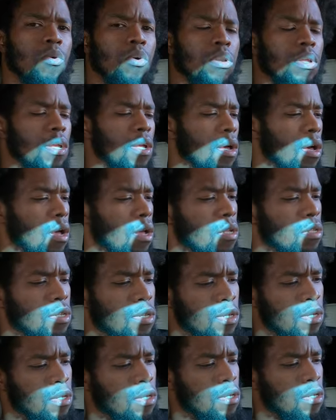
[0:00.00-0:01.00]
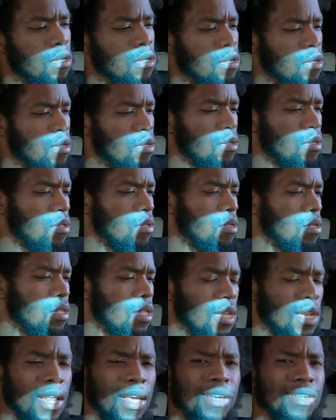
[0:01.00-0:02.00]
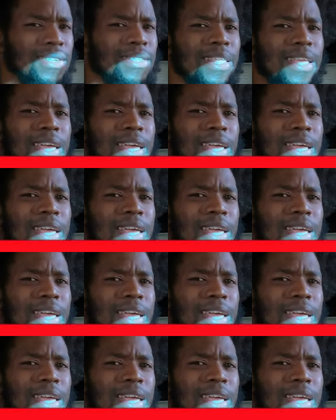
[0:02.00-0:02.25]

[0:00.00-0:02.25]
morning, guys. It's the next